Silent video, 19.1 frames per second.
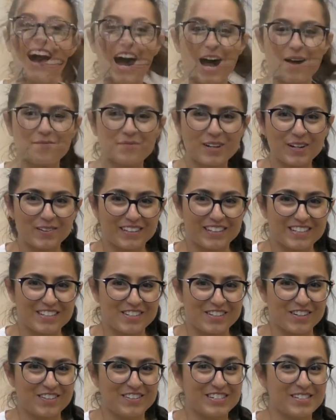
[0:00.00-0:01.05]
I'm going to
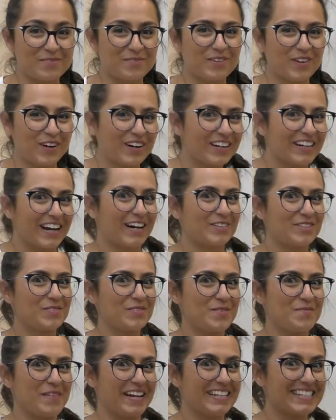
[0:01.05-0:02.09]
show you some crocodiles
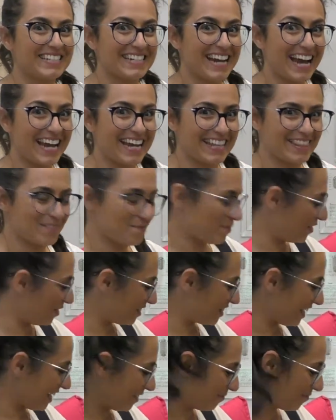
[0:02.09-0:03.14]
we met today at the
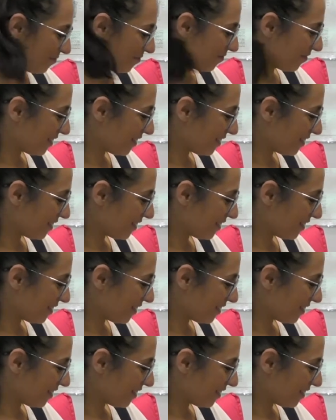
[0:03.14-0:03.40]
museum.